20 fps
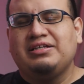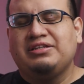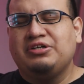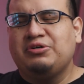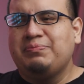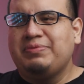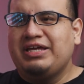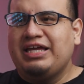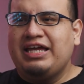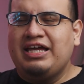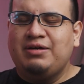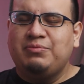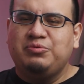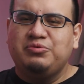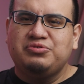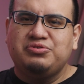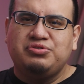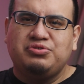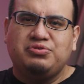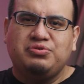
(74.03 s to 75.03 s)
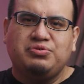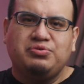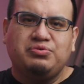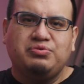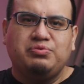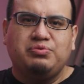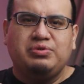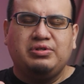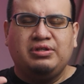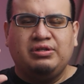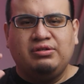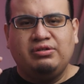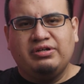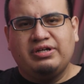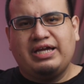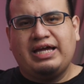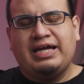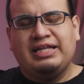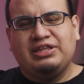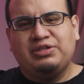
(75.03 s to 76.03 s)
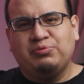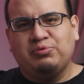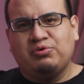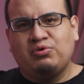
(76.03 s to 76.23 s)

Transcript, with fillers: they'll be able to look at the